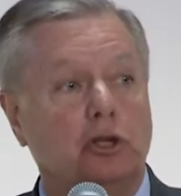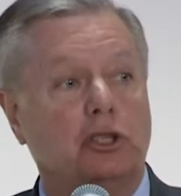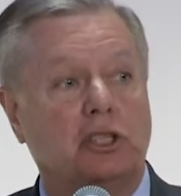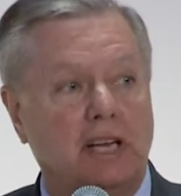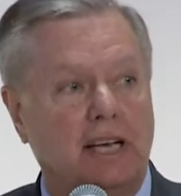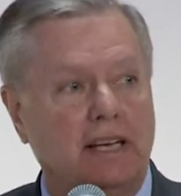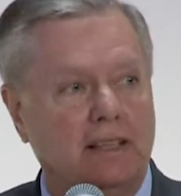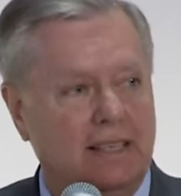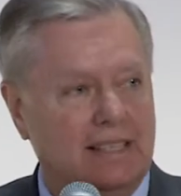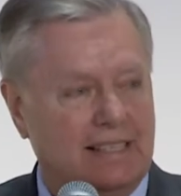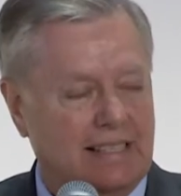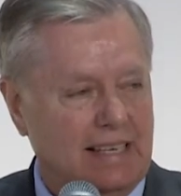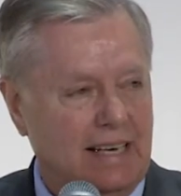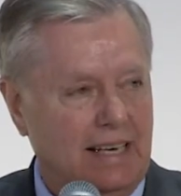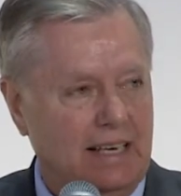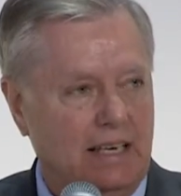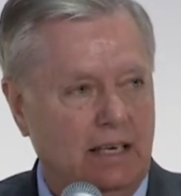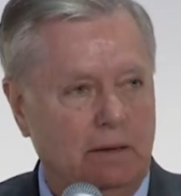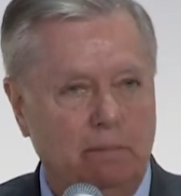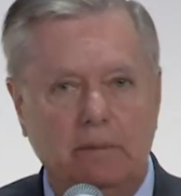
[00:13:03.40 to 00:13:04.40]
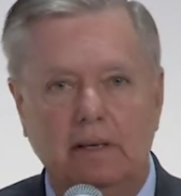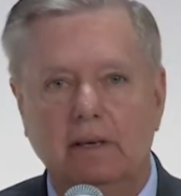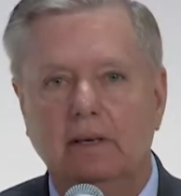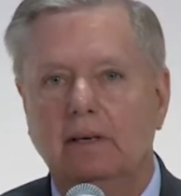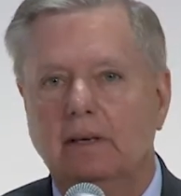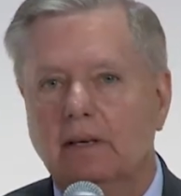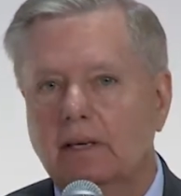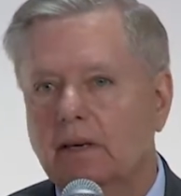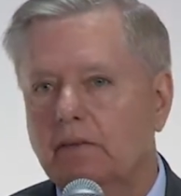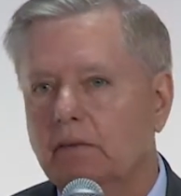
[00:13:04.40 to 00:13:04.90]
stay the same
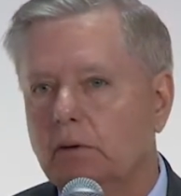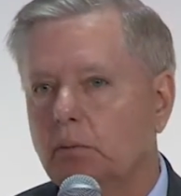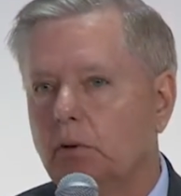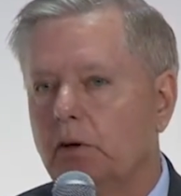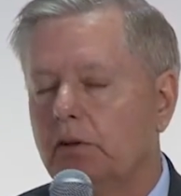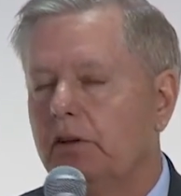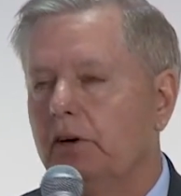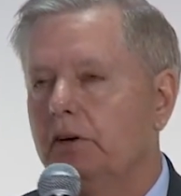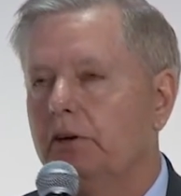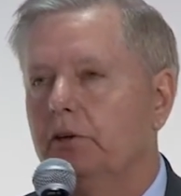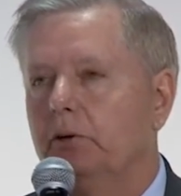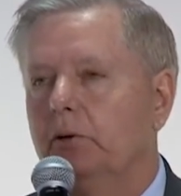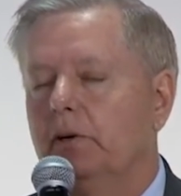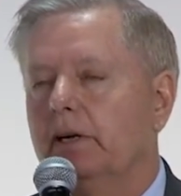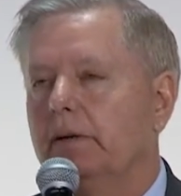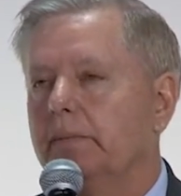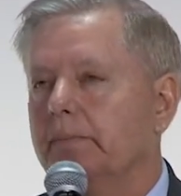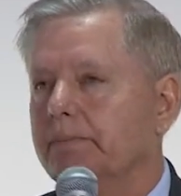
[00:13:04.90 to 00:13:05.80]
given what they're doing.